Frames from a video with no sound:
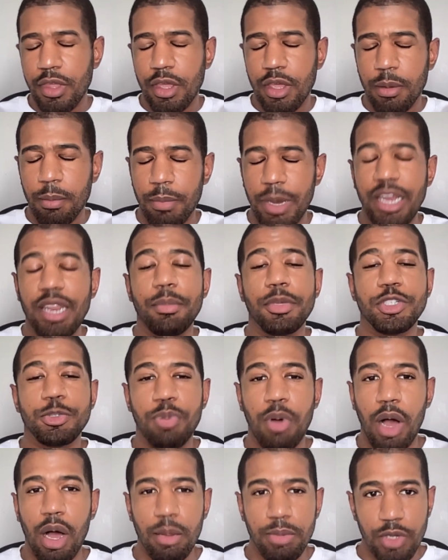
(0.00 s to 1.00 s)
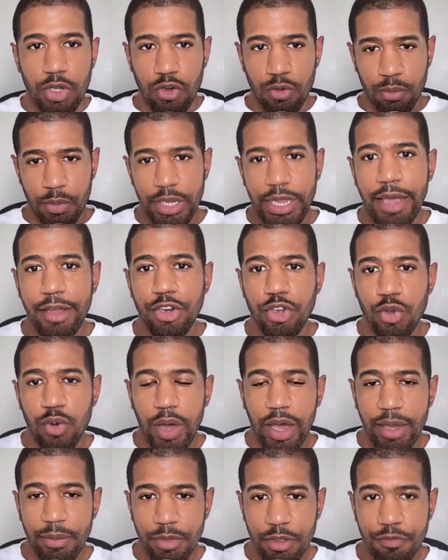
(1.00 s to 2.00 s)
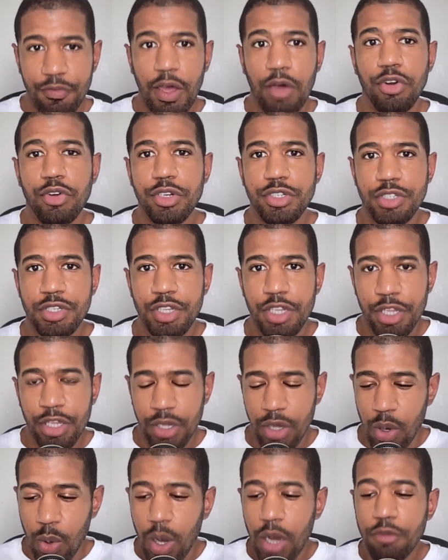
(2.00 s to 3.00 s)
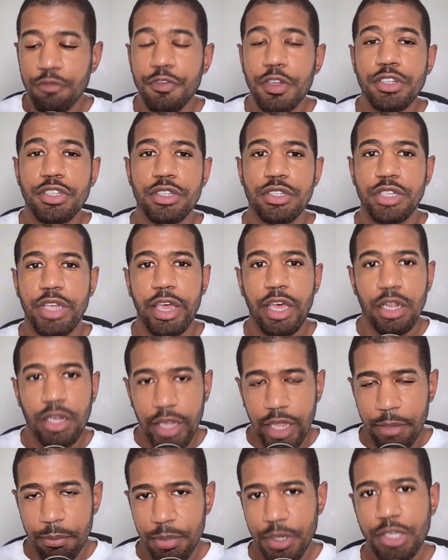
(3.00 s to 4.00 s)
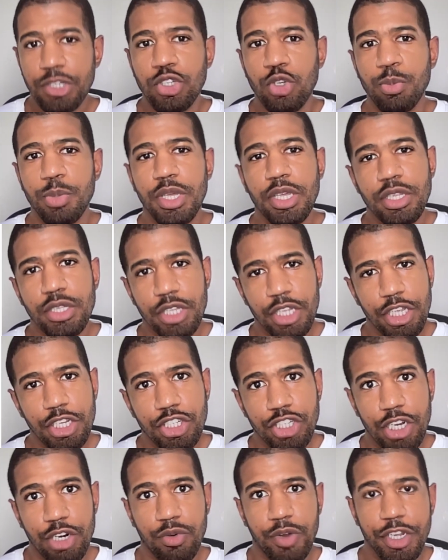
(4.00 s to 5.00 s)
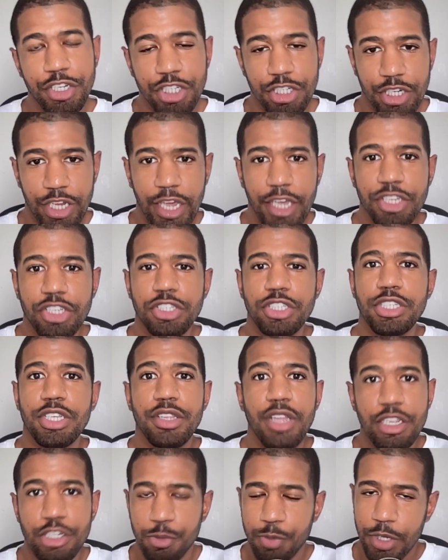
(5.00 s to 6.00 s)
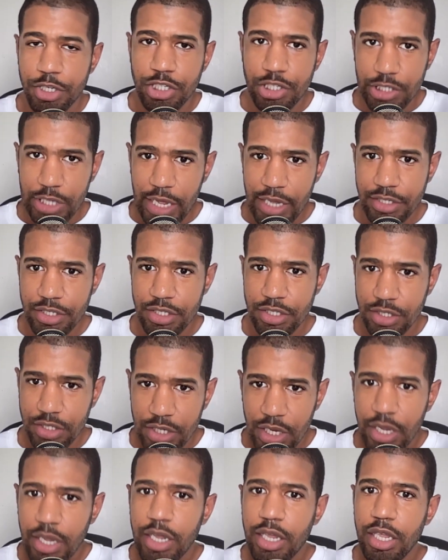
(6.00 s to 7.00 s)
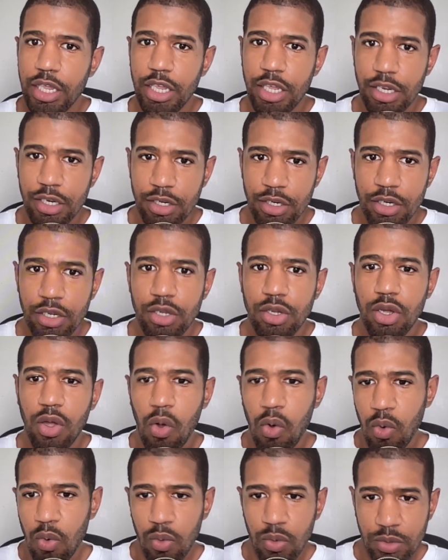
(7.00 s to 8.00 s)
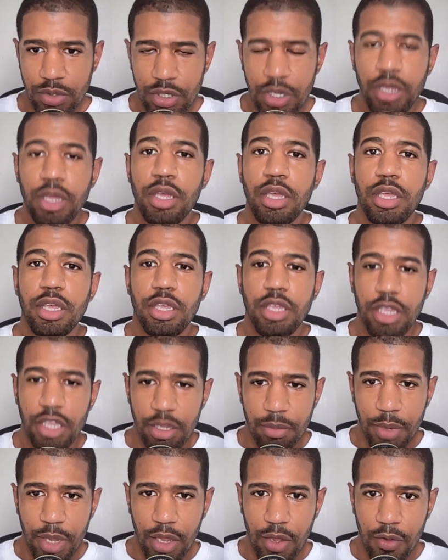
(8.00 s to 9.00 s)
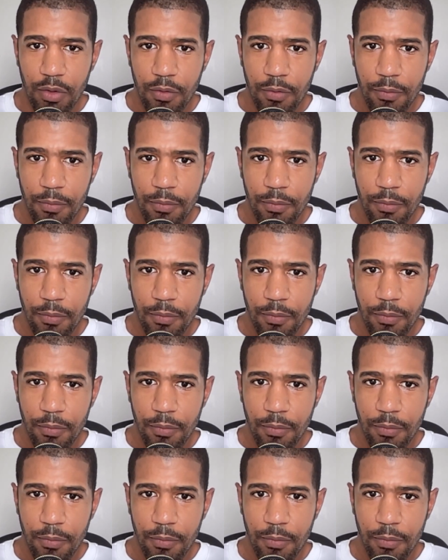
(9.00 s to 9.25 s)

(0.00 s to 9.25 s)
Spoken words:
my name is Pablo Melandu. I'm the founder and CEO of Vintascale, a B2B lead generation agency that specializes in cold email.